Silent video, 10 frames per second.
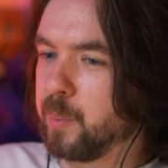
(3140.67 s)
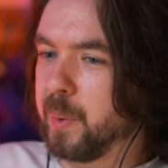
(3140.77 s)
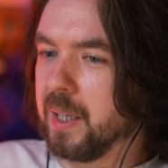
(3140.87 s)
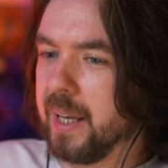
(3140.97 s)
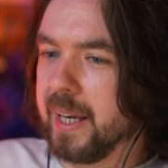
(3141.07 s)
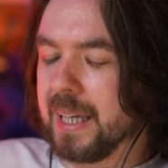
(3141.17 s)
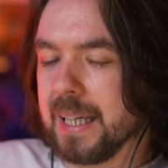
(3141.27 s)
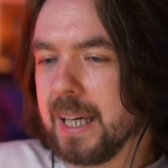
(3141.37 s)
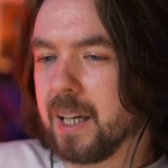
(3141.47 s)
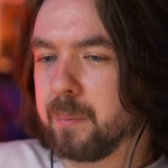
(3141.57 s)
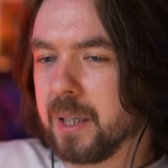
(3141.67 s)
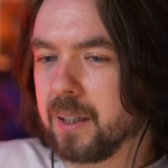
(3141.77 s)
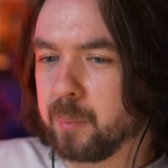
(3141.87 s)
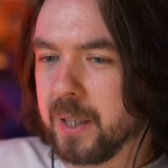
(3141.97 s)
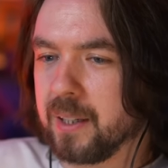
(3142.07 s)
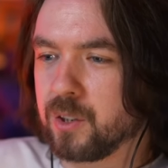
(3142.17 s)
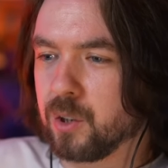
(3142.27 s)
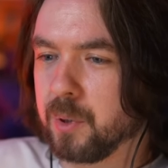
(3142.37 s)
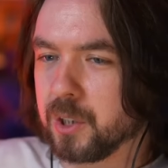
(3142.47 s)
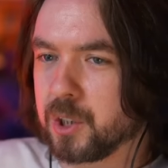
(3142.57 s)
to be like, ah, am I complaining
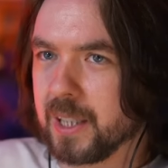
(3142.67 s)
too much?